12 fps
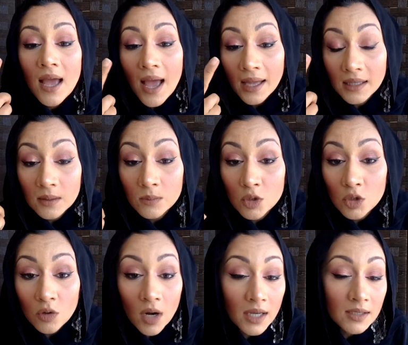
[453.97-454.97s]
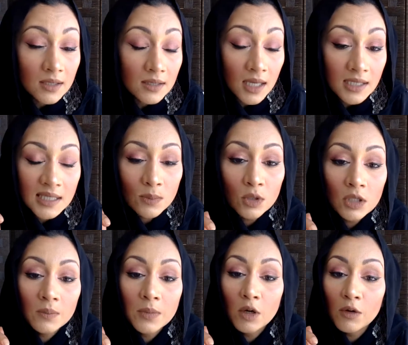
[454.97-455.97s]
add them to your eyes and dust them with a
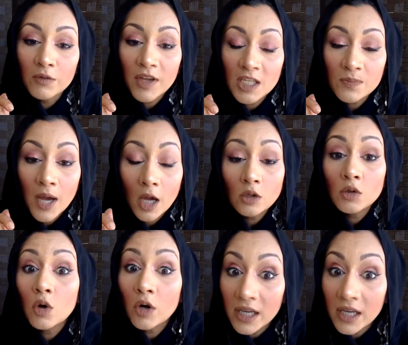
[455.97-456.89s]
bit of face powder or